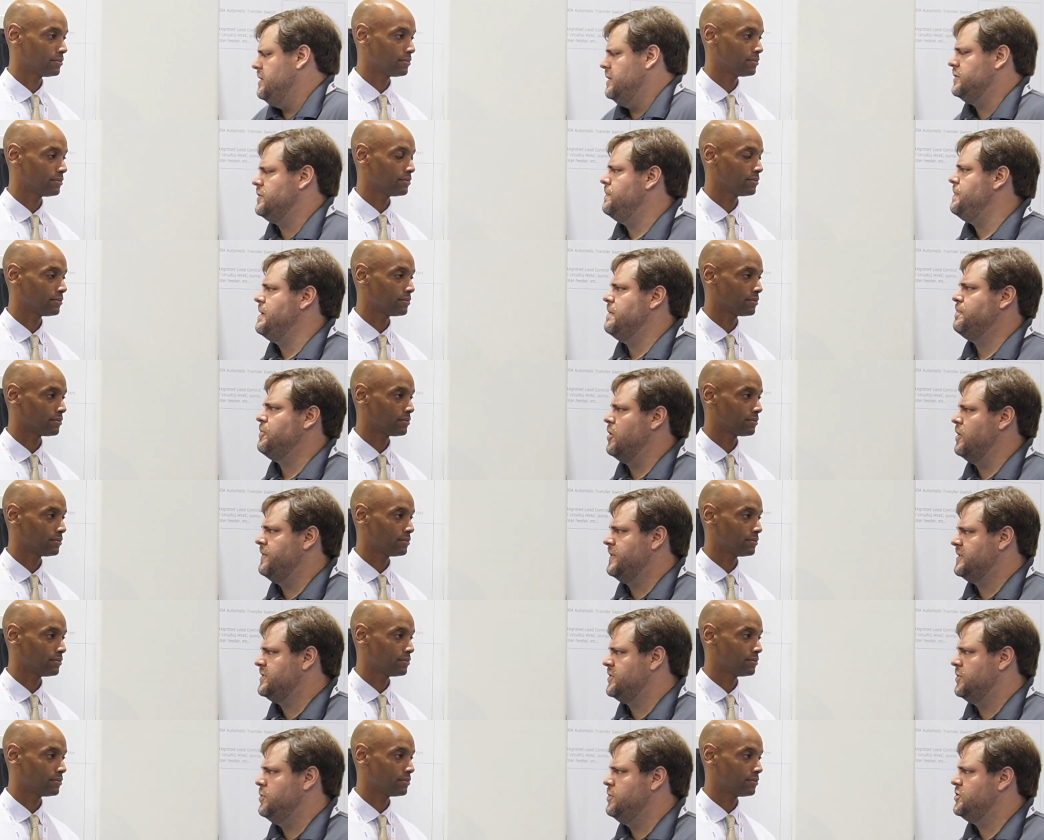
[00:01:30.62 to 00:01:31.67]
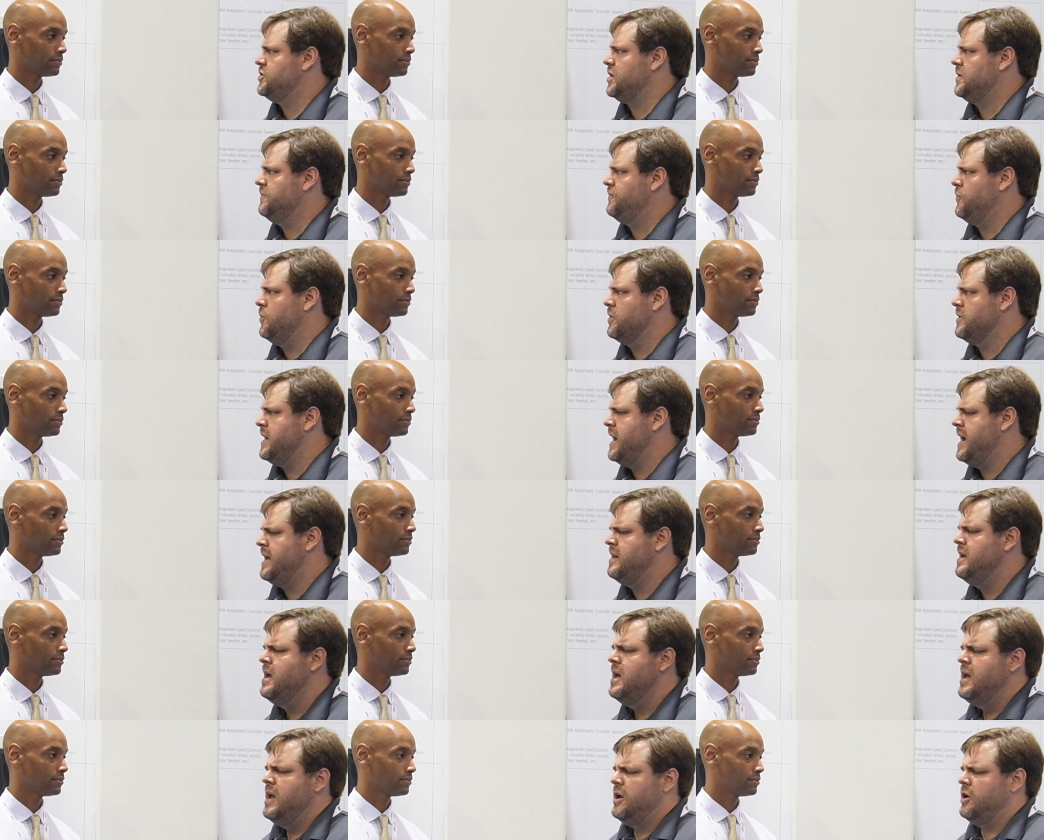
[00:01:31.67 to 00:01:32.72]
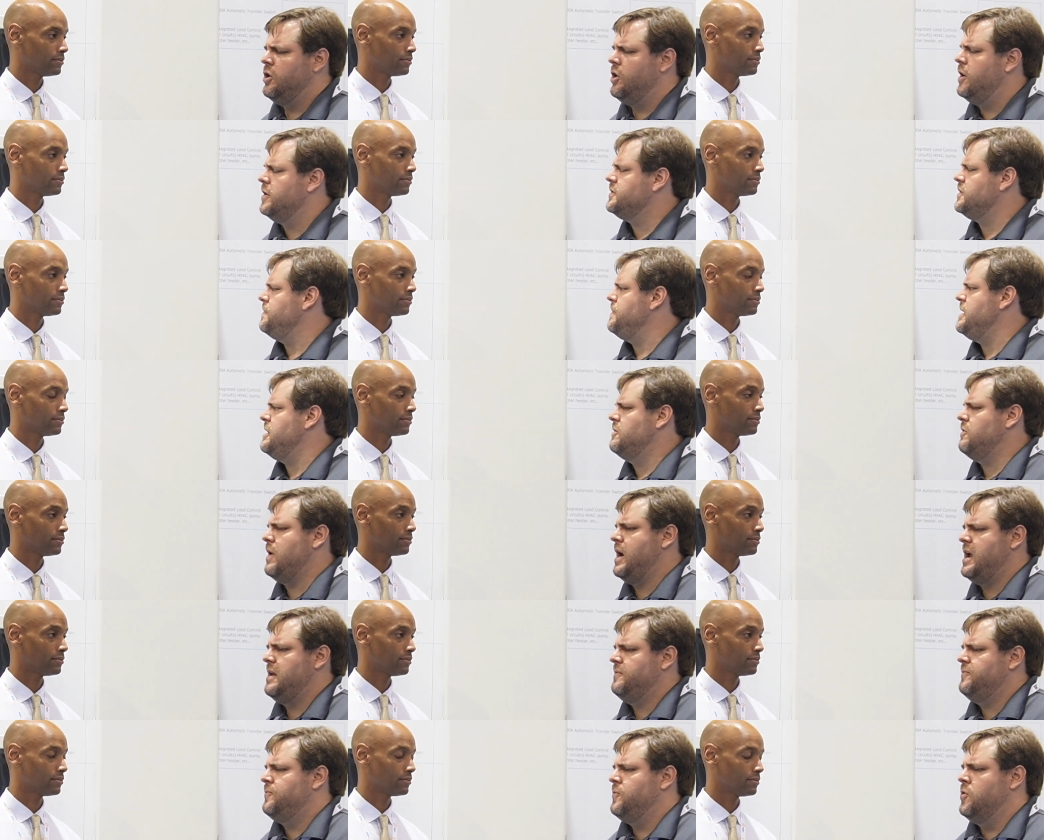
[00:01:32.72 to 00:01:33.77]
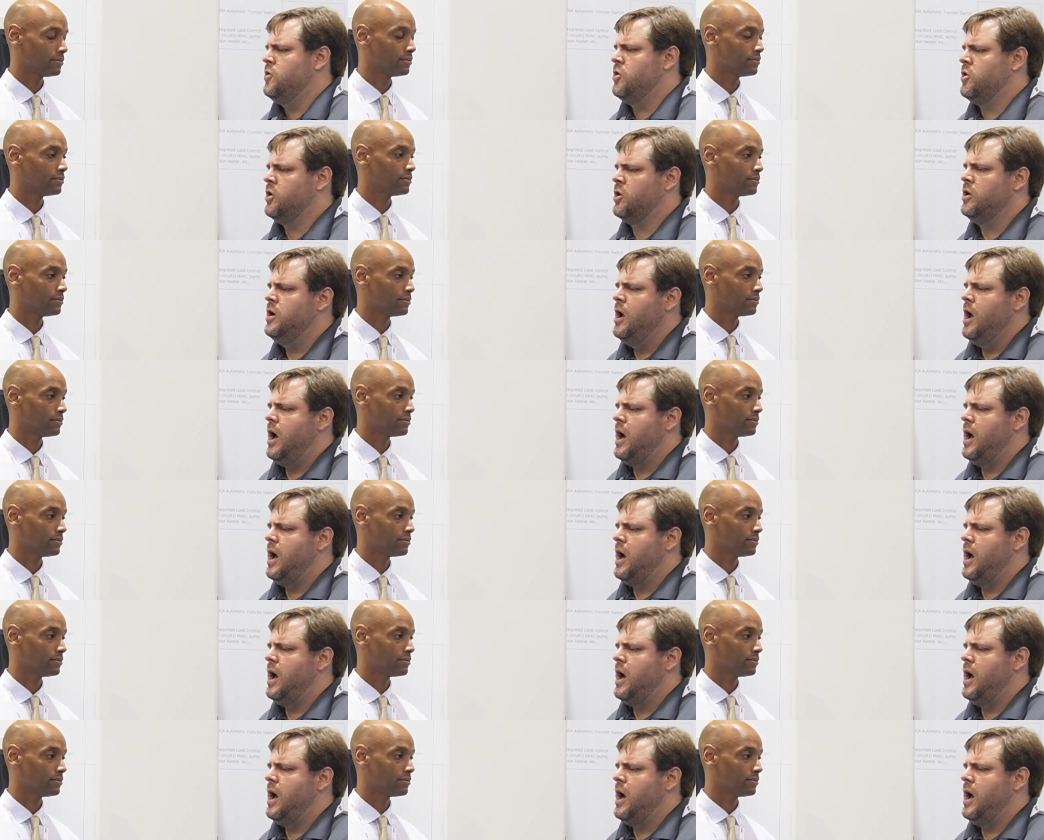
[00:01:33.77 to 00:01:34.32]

Speaker 1: This will be a perfect solution for that. It'll also be great for